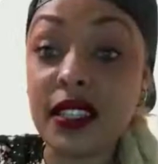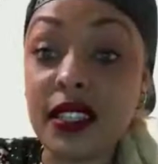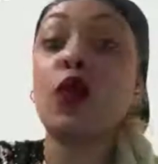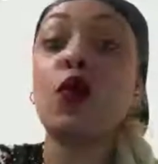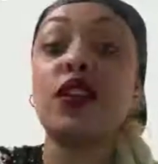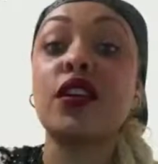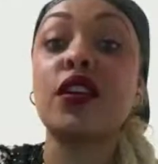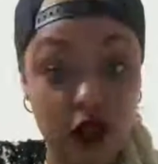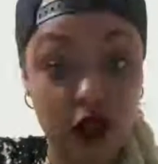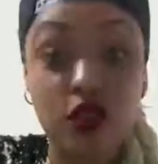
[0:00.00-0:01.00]
where you're still
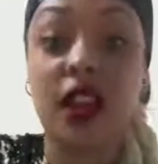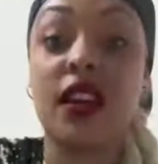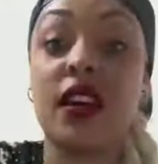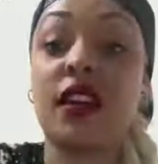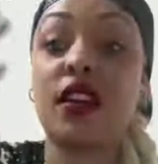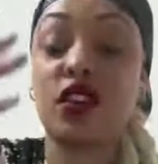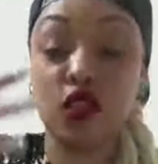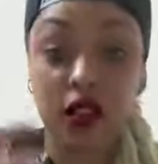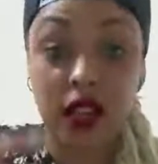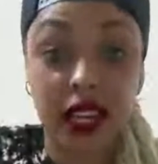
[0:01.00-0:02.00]
trying to
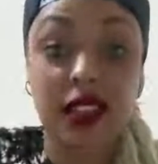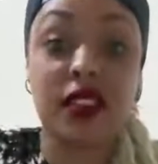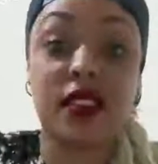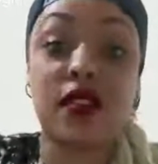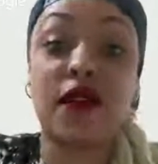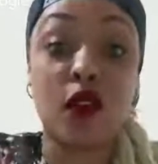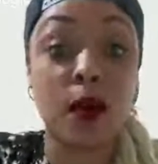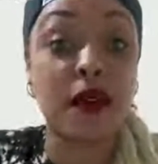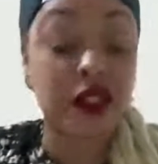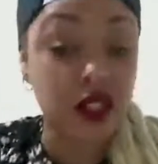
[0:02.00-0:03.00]
create this form
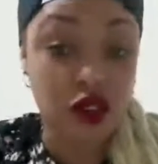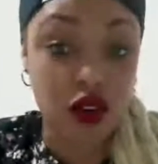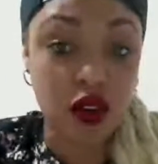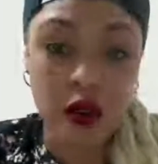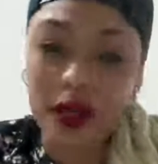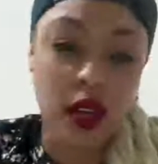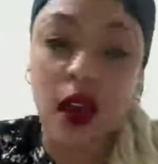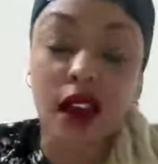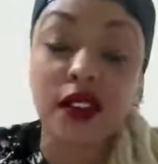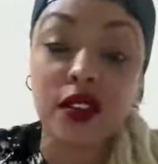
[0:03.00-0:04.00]
of control, we don't have
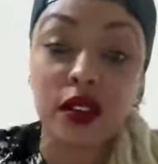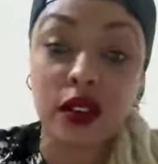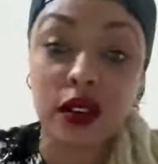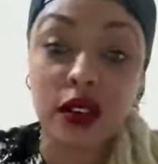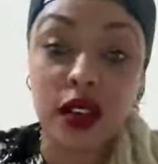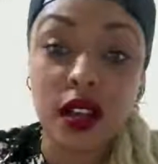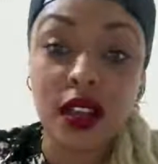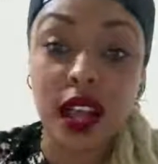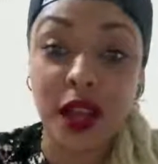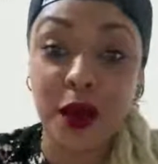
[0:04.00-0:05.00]
control.
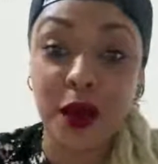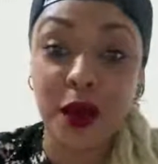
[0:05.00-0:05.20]
Like, we're